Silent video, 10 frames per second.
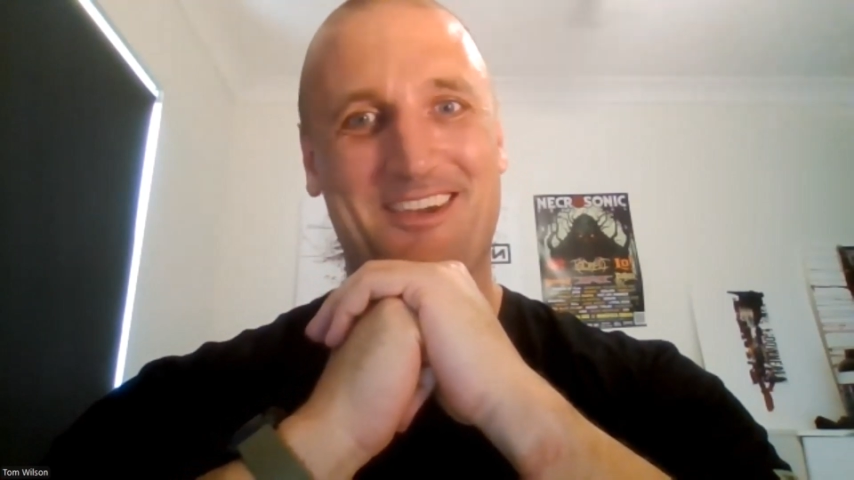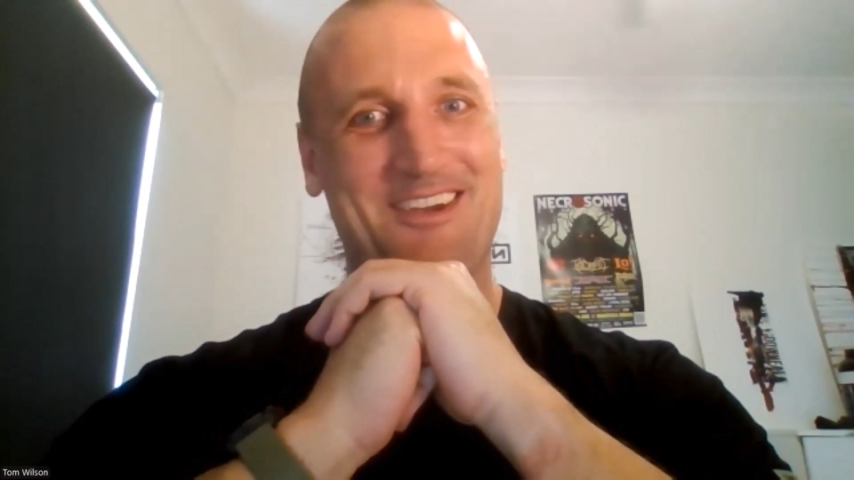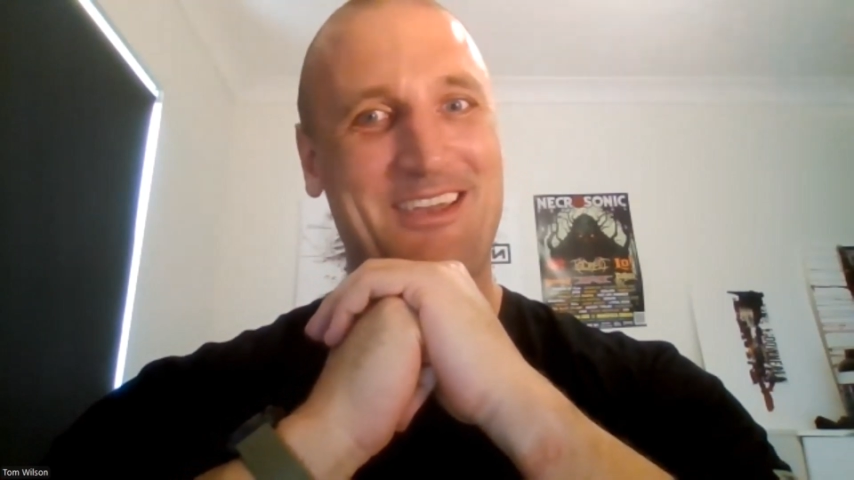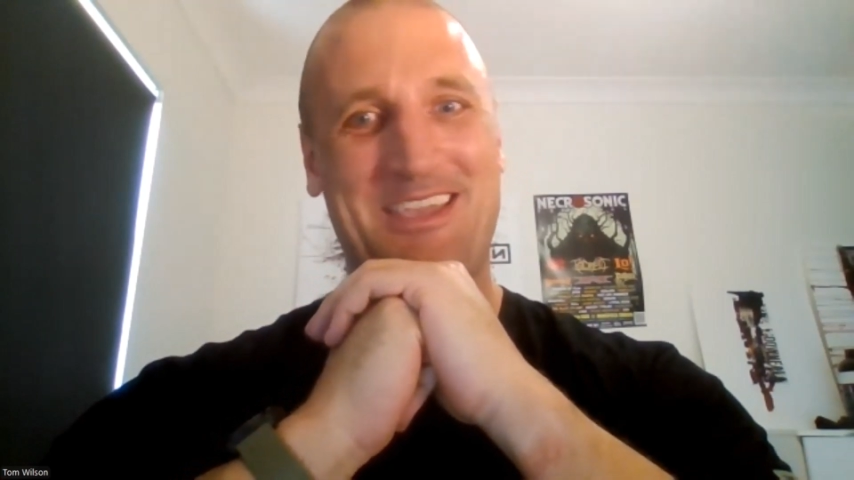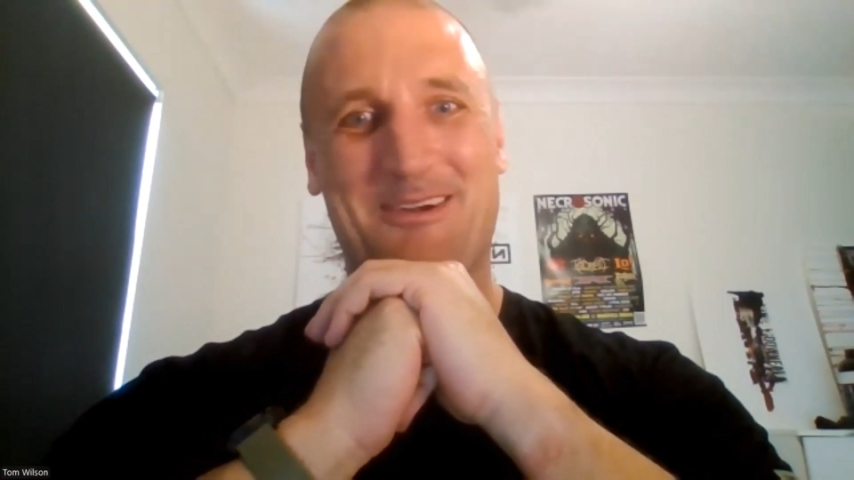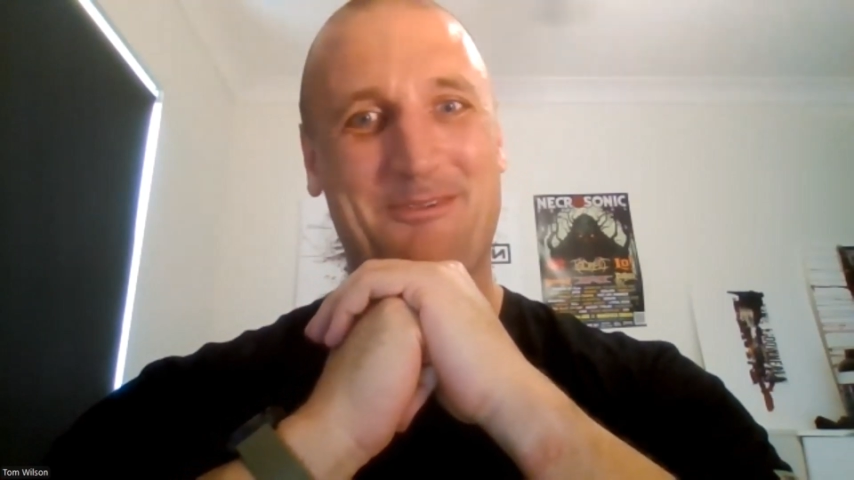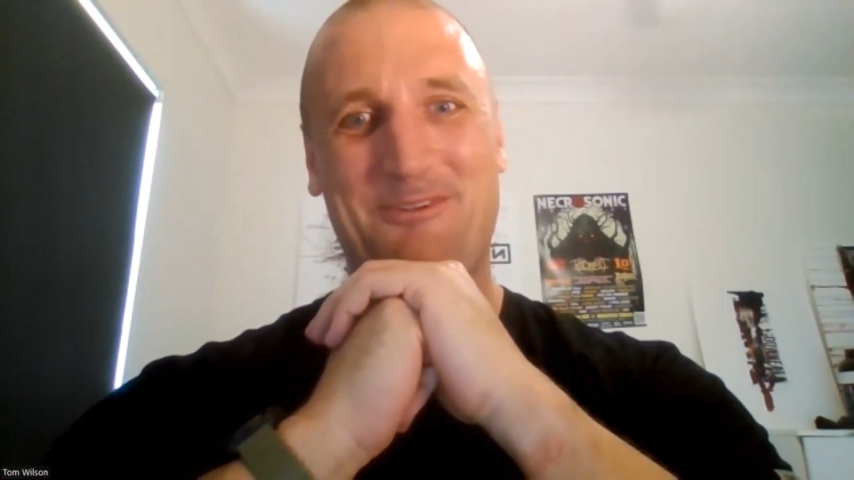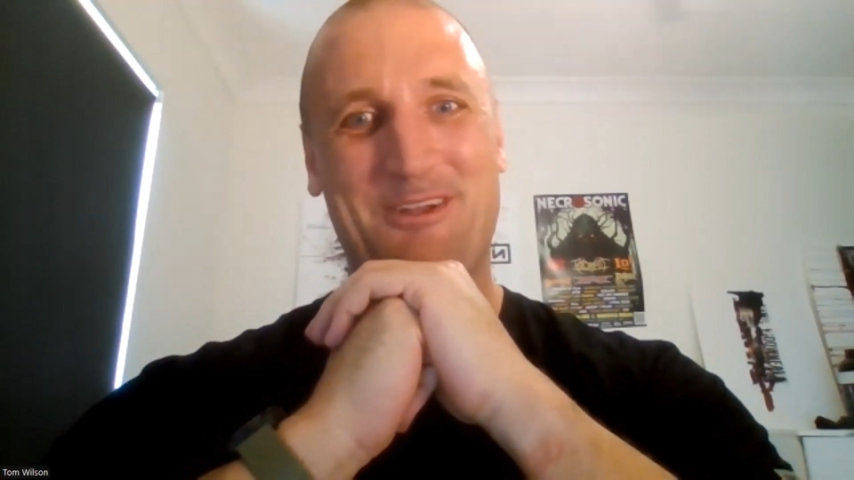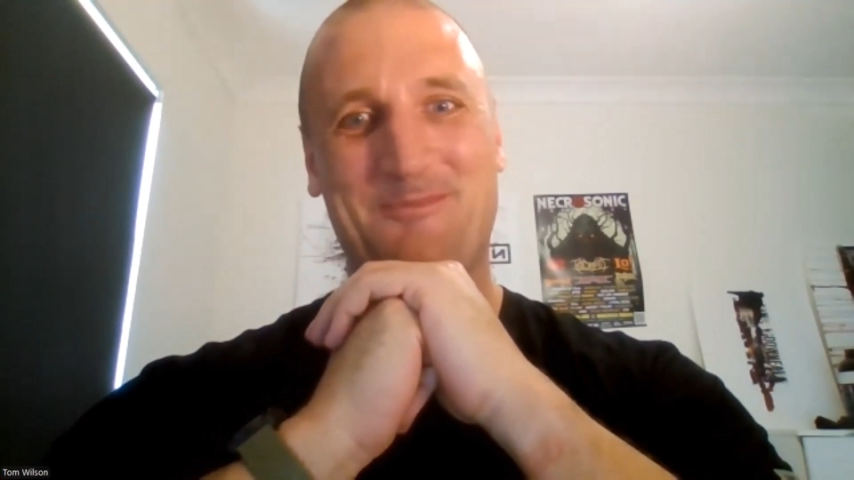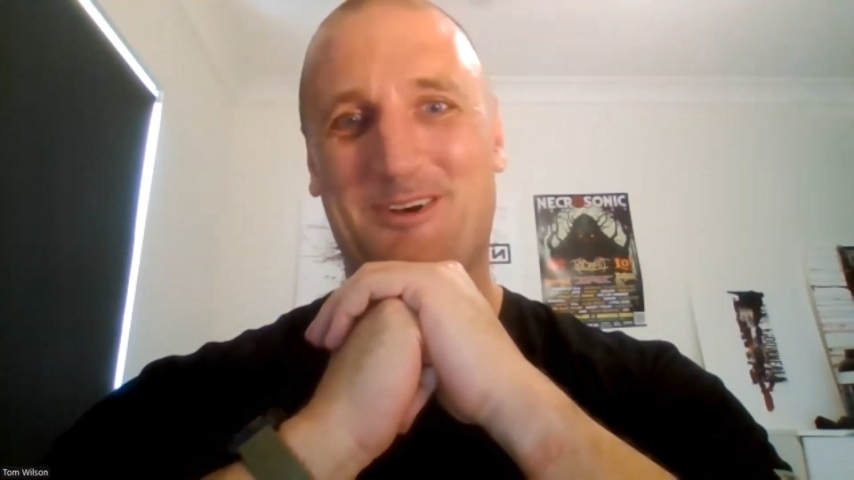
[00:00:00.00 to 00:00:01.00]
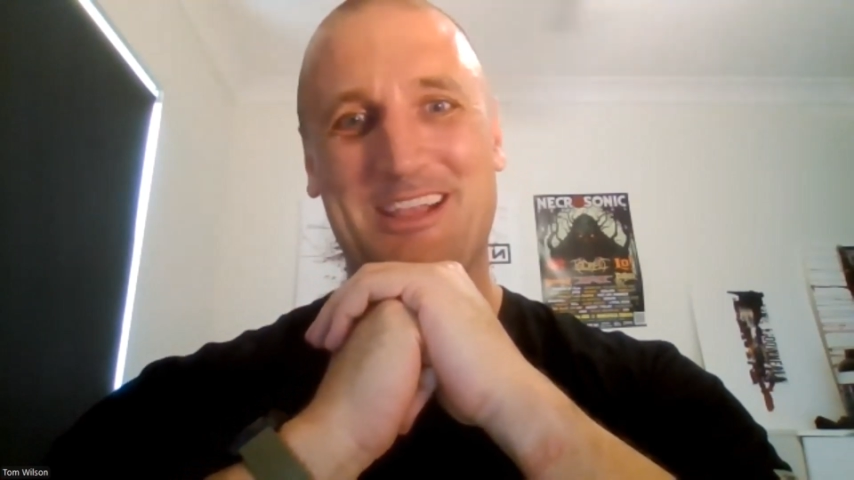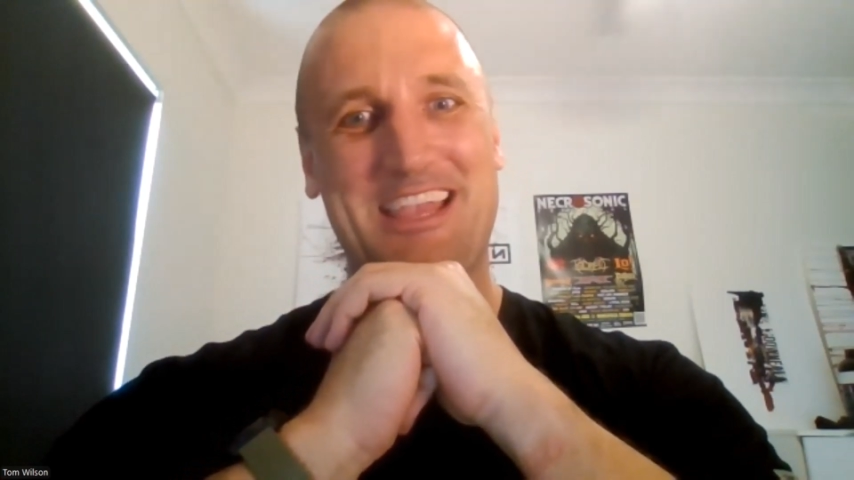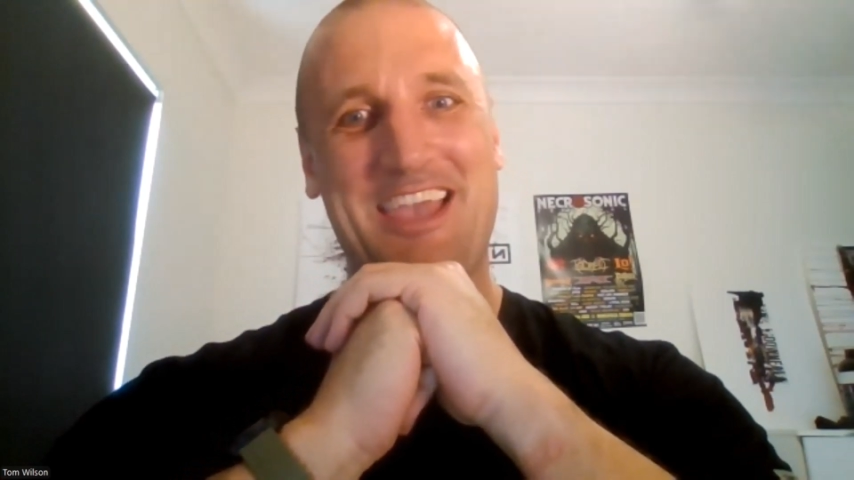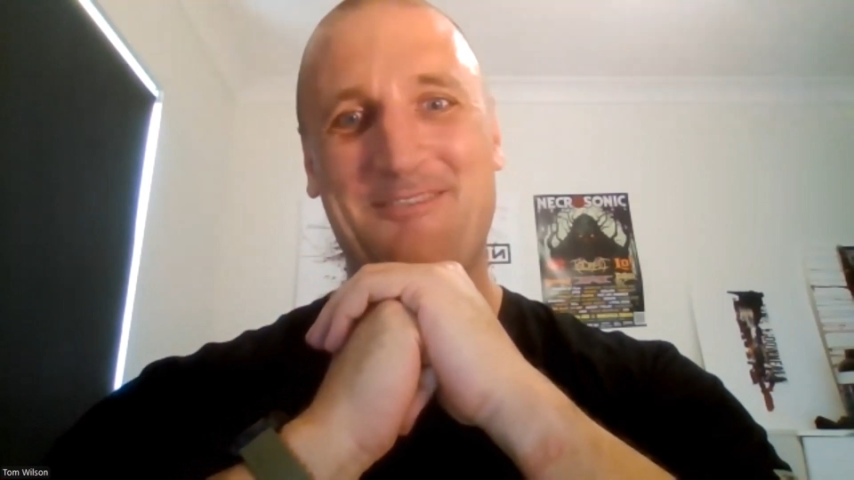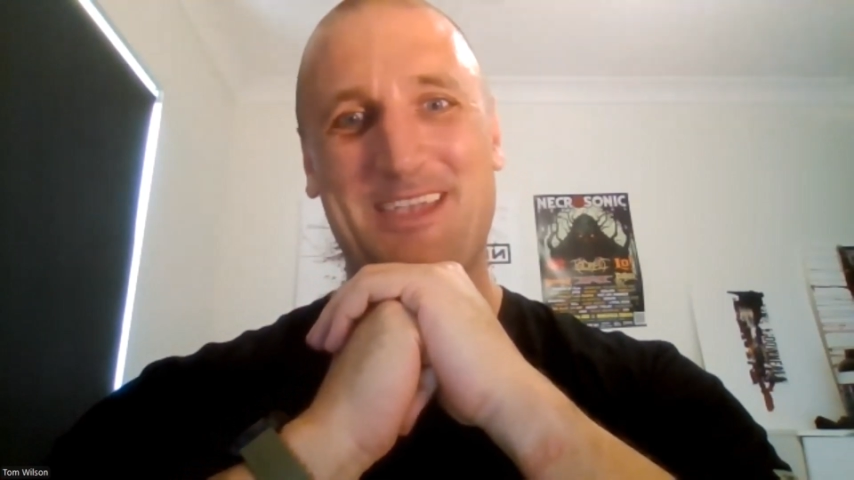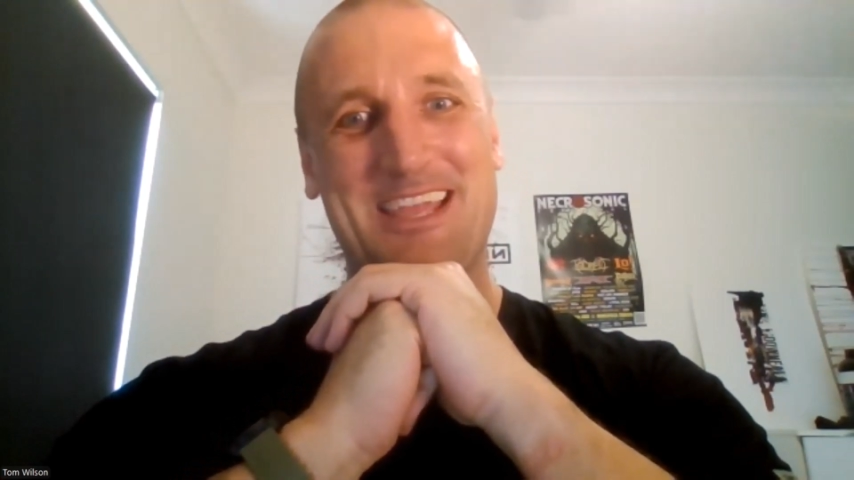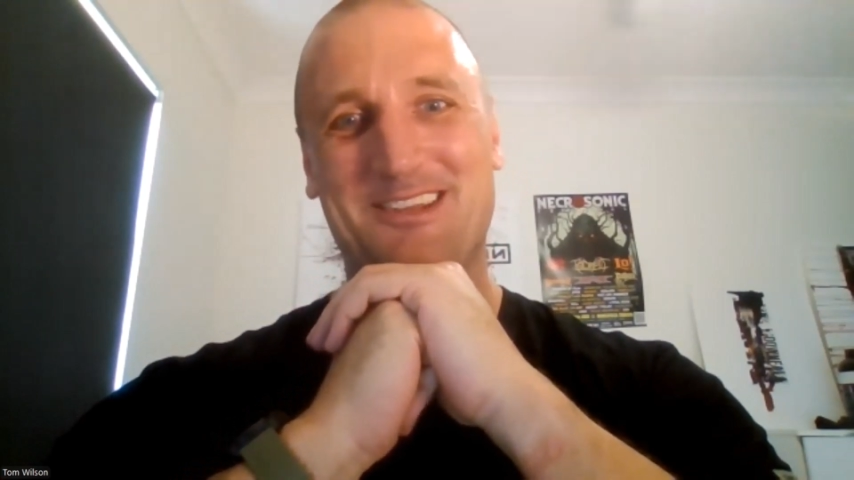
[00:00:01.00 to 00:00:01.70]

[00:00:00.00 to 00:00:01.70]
So, a friend of mine gave me